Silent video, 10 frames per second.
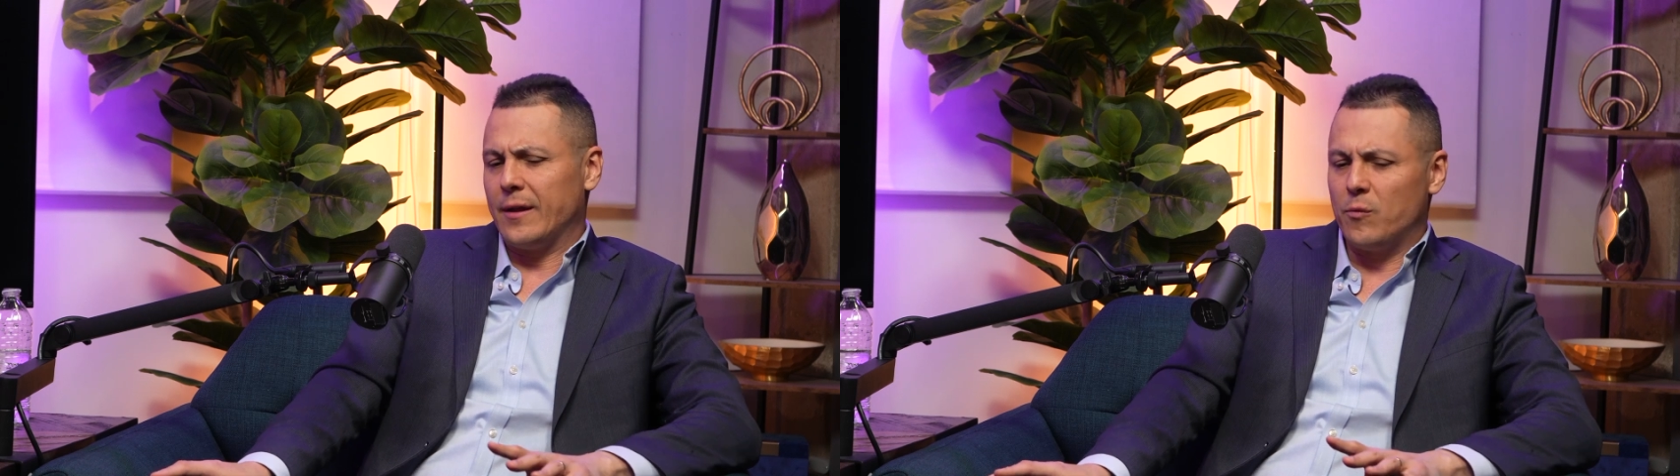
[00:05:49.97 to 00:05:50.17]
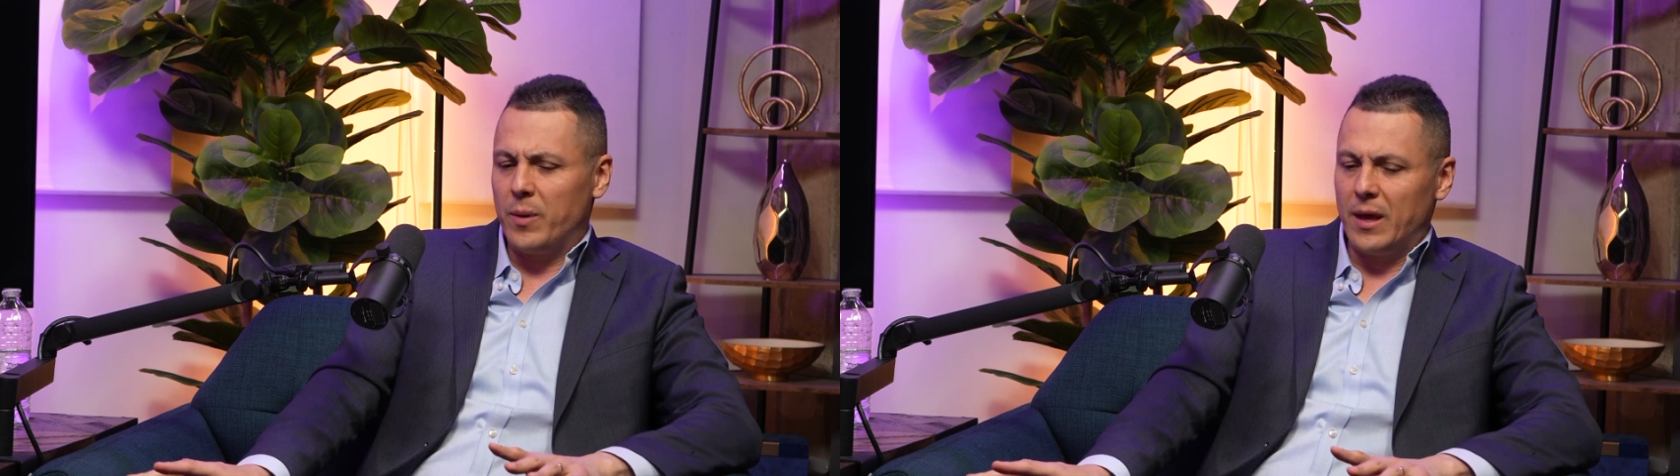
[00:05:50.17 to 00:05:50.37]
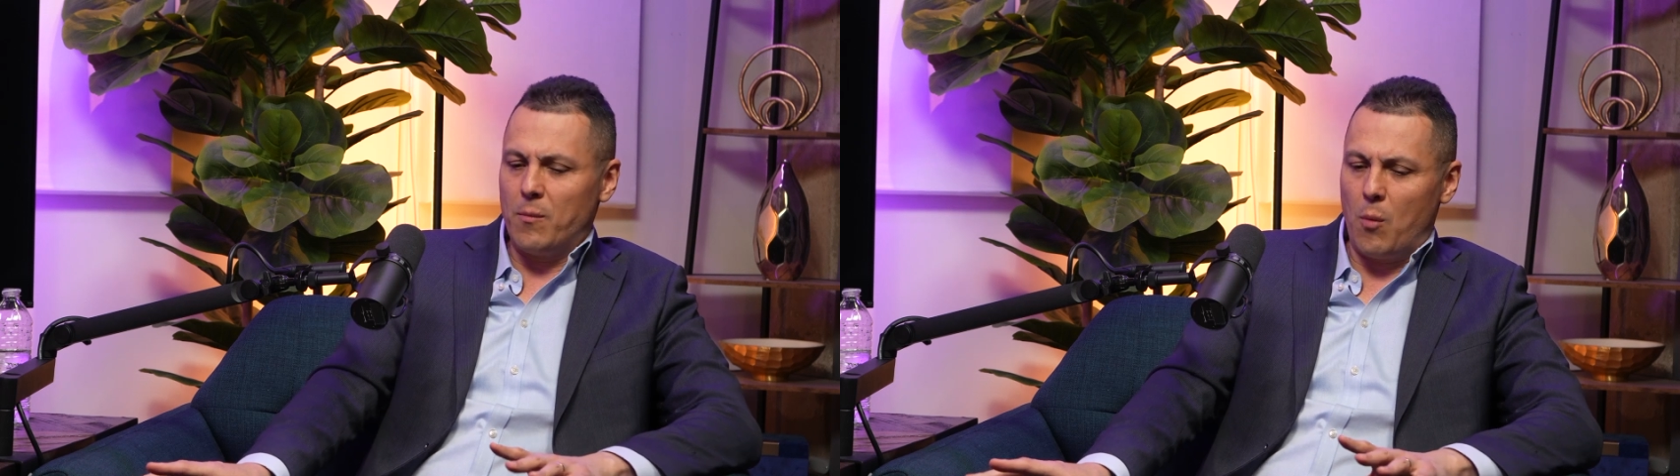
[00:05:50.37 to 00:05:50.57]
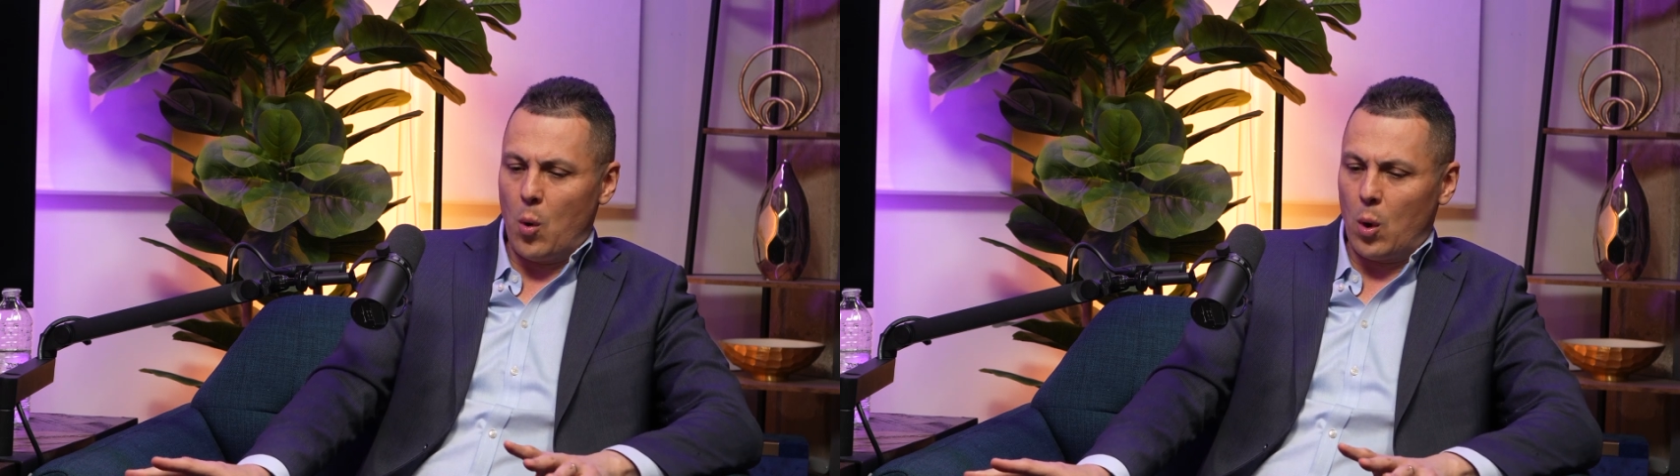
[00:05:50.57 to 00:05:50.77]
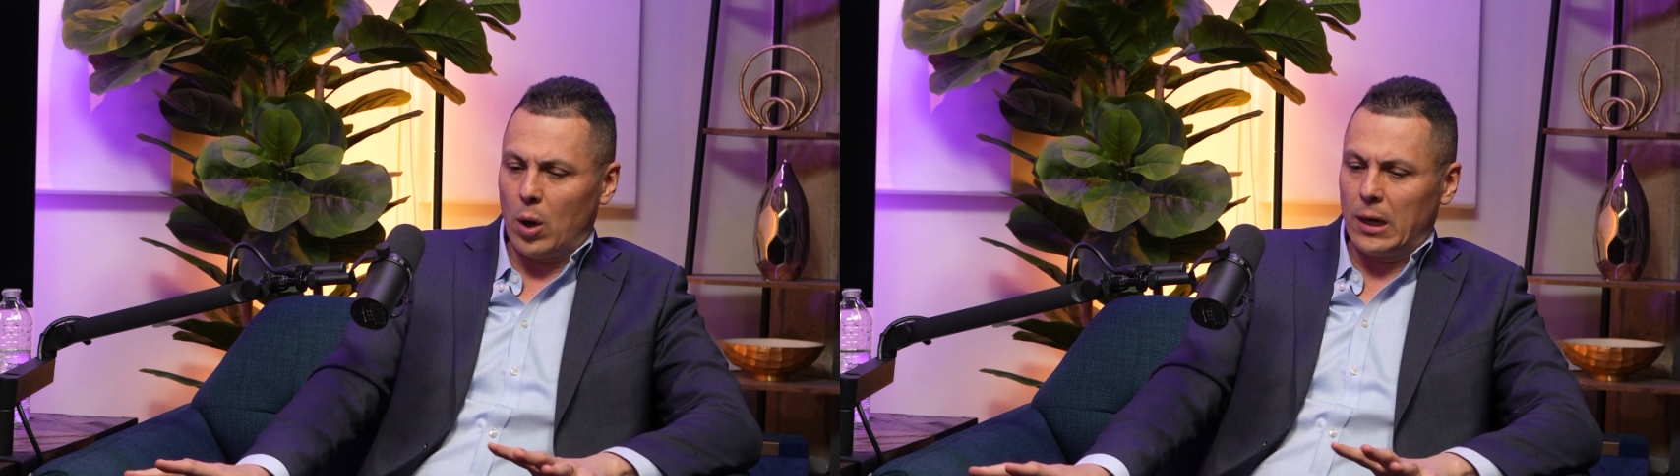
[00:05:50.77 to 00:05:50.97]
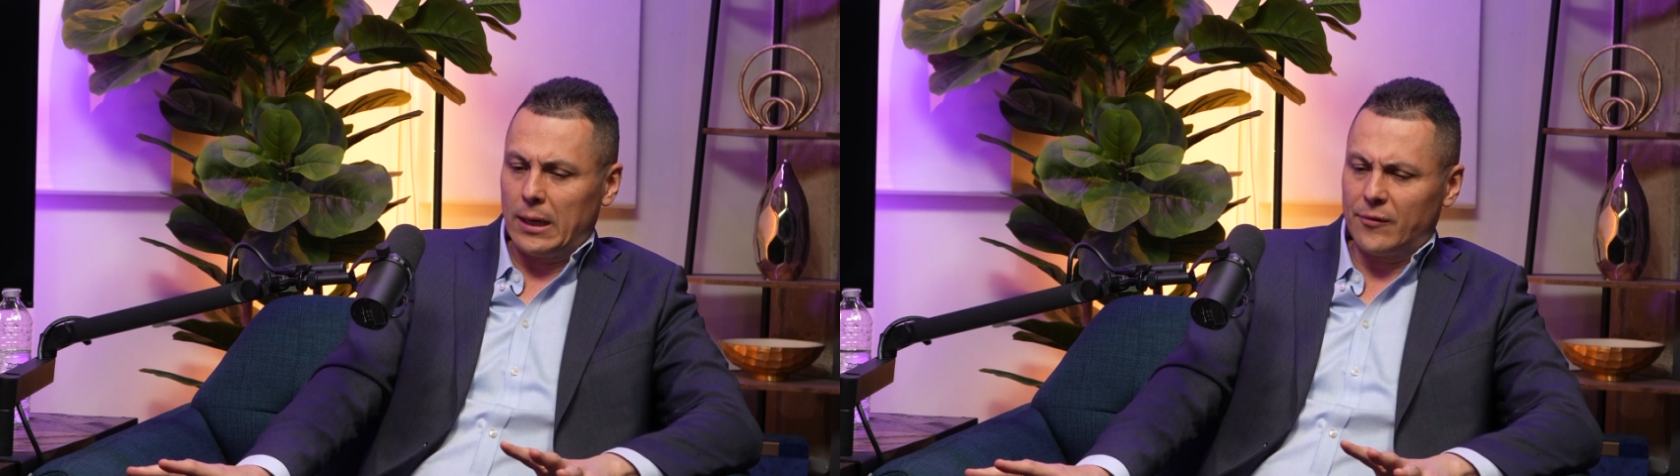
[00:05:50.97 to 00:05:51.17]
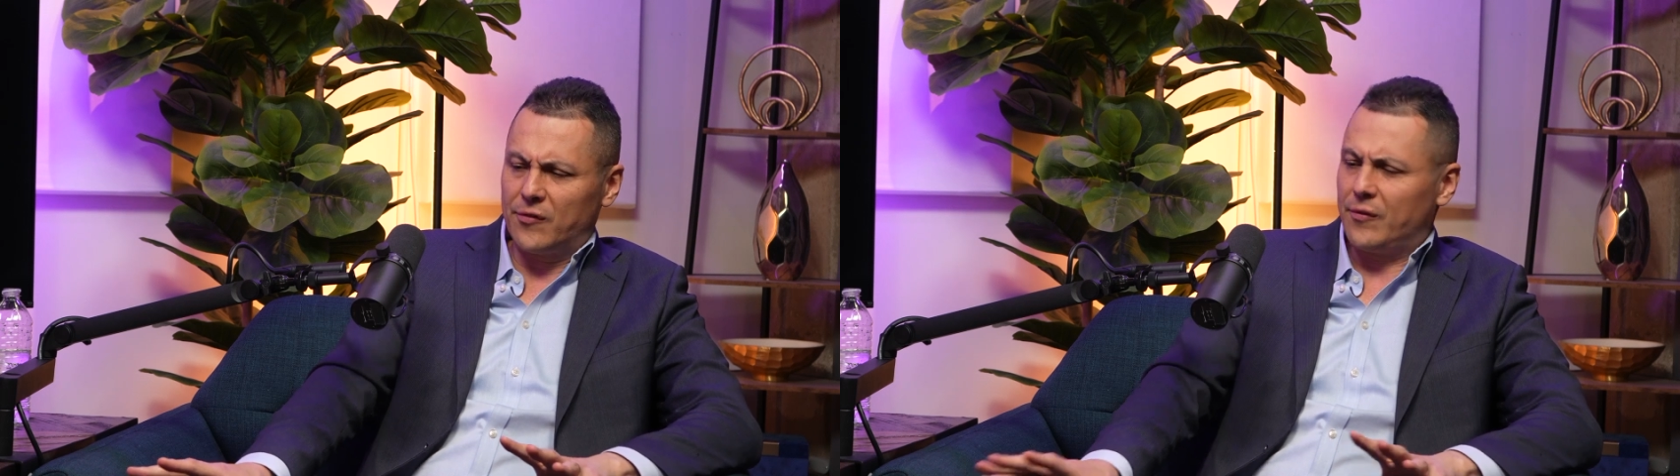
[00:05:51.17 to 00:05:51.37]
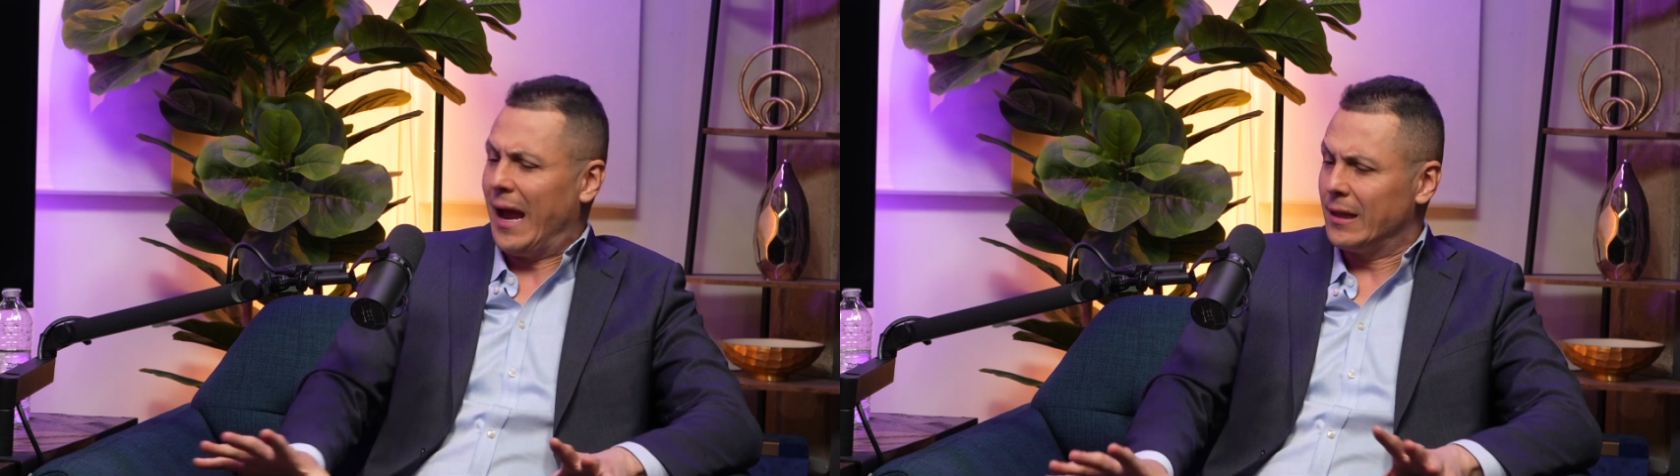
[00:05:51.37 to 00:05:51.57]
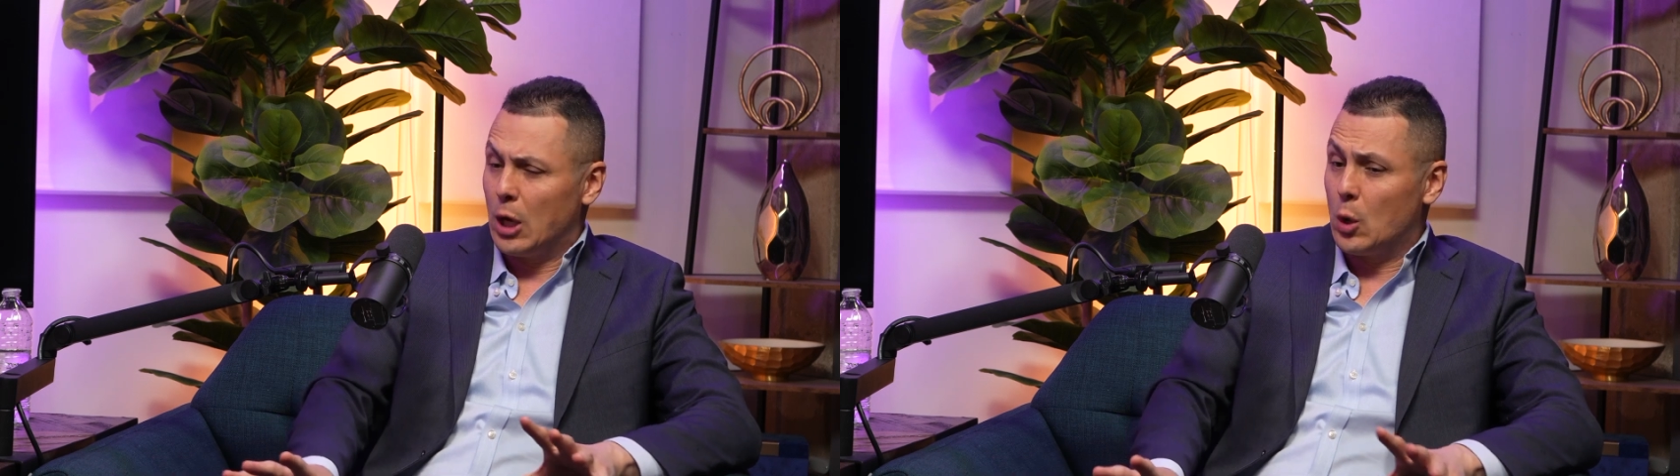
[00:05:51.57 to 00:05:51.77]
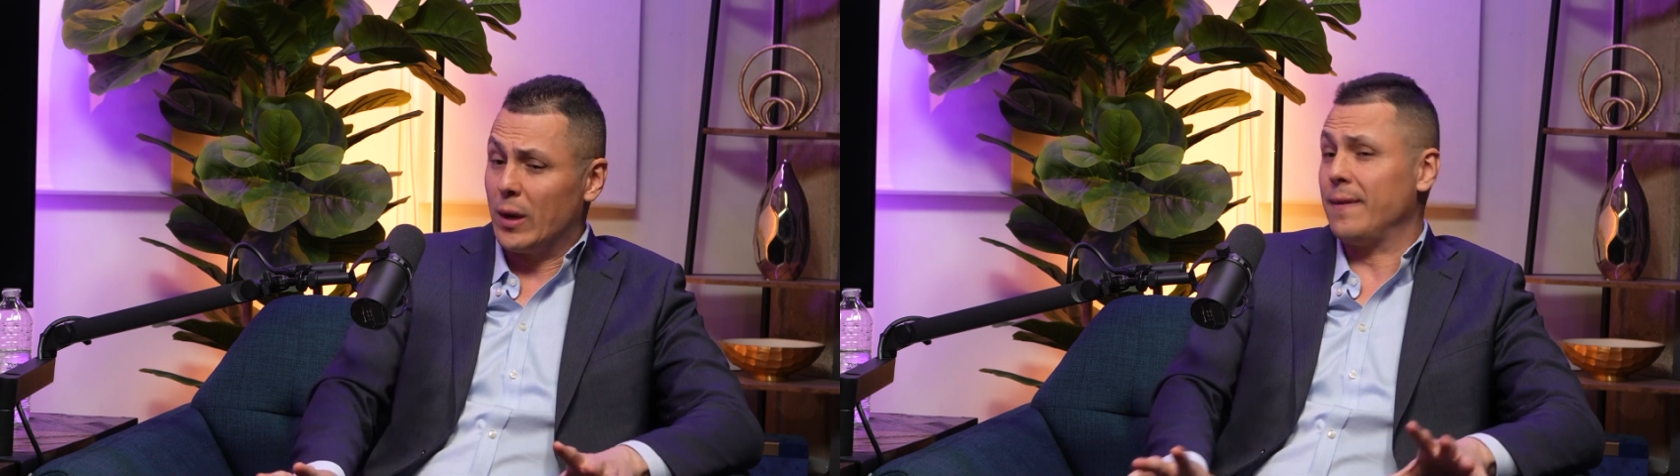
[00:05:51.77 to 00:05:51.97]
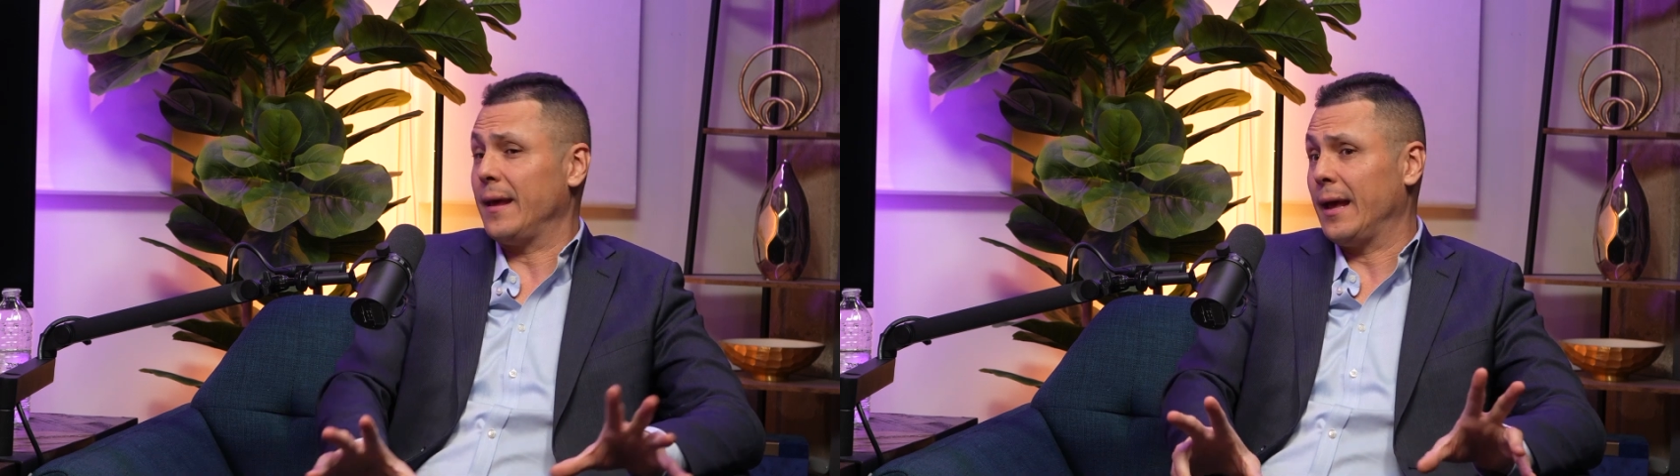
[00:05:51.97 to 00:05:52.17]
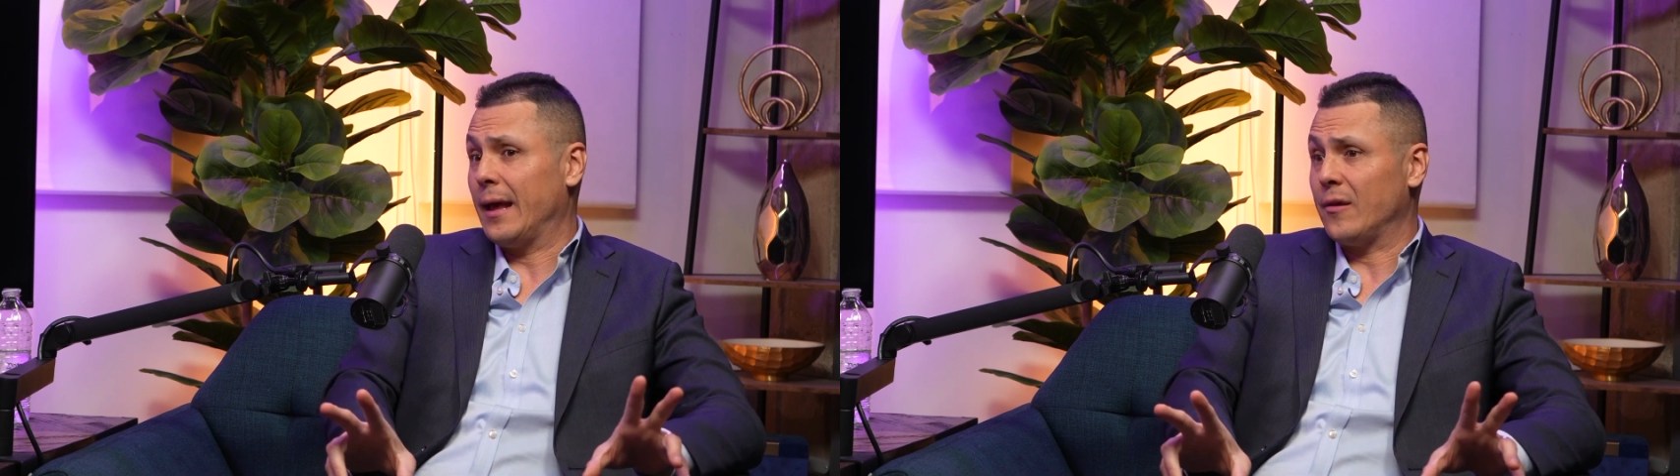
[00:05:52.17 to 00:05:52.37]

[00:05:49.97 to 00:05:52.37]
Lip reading: it's been more siloed in the